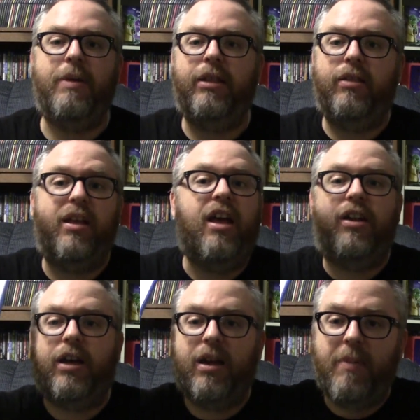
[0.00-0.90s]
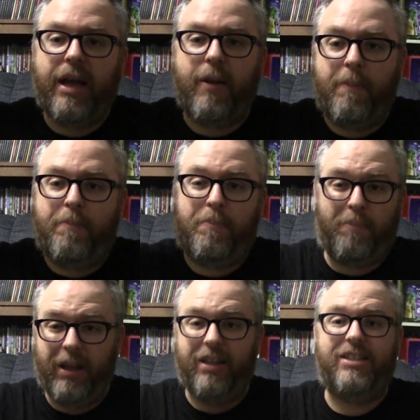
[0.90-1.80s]
I mean, they're gonna make a
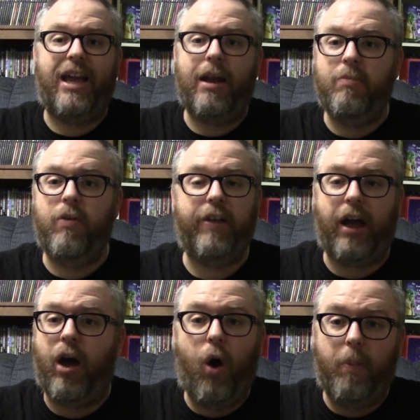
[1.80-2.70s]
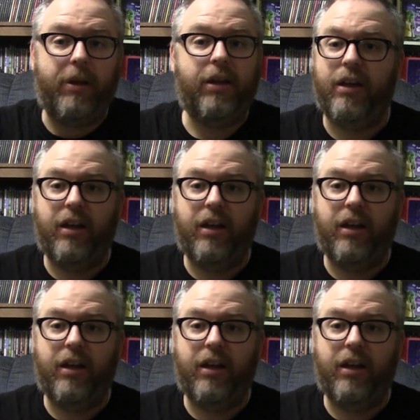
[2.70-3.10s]
Bill and Ted movie, I hope,